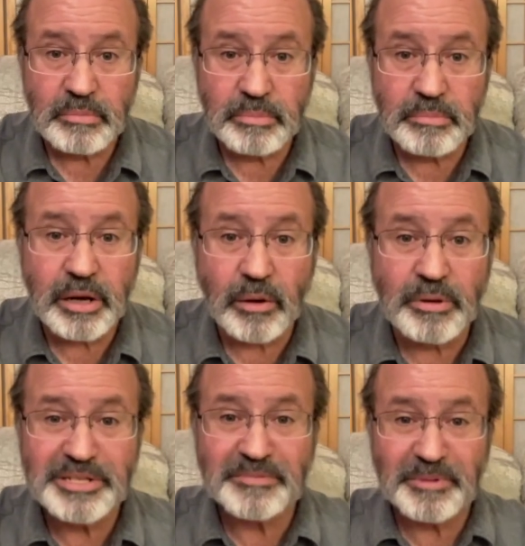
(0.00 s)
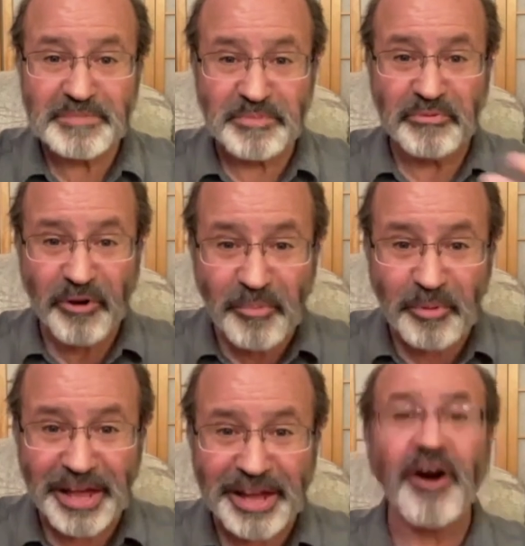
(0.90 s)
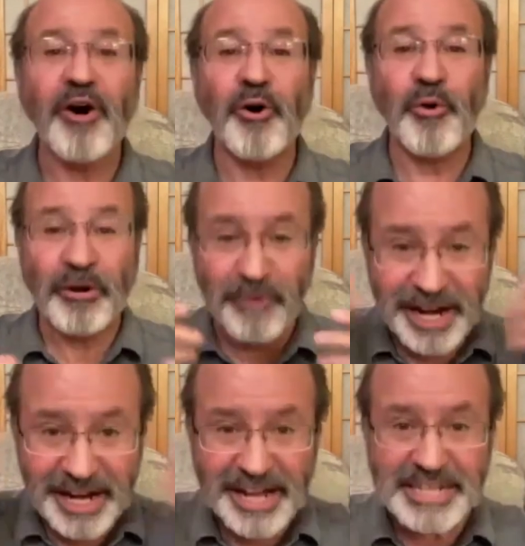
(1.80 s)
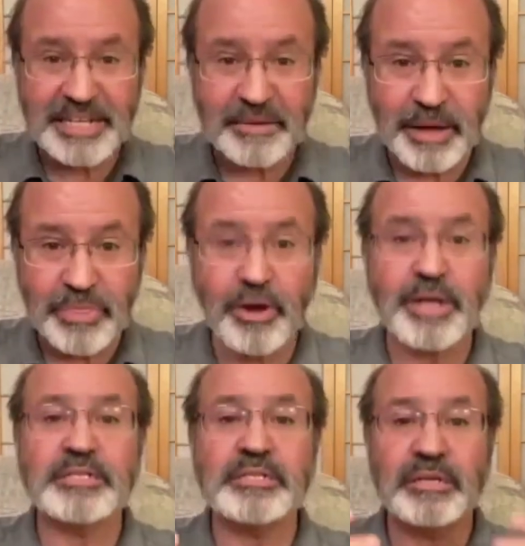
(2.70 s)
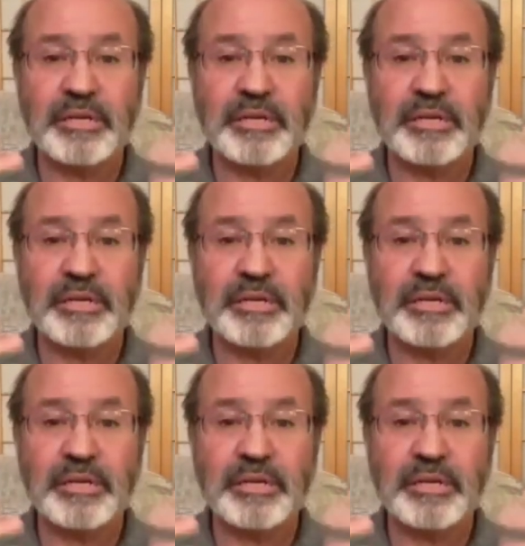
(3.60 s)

It's preferable, like, oh, I'm recognizing my thoughts.